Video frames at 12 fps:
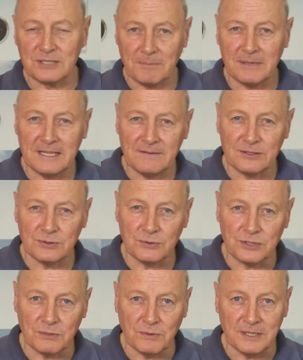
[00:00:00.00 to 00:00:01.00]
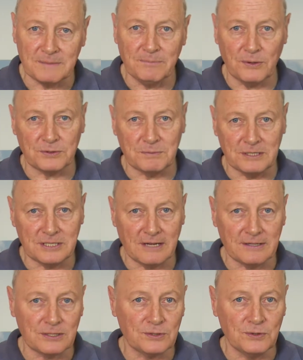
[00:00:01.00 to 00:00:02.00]
And I believe there's also one in Bodmin
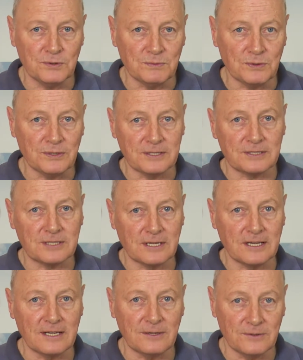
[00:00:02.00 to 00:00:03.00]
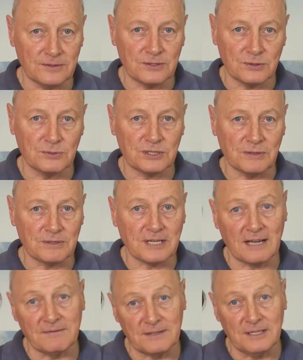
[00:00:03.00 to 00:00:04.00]
down in Cornwall that's also a
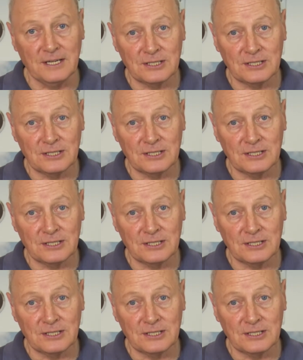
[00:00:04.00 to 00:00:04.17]
cafe.